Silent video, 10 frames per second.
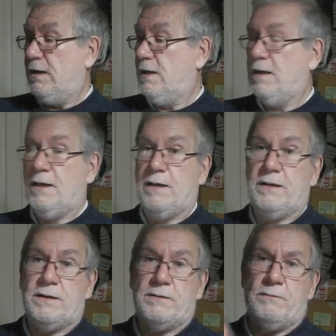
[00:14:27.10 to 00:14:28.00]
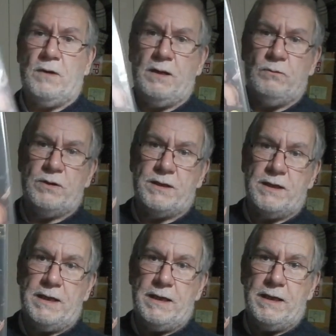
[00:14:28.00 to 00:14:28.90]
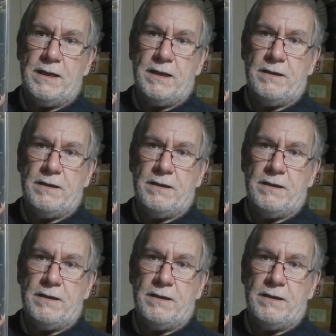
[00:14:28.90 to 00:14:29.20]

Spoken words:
And mine was the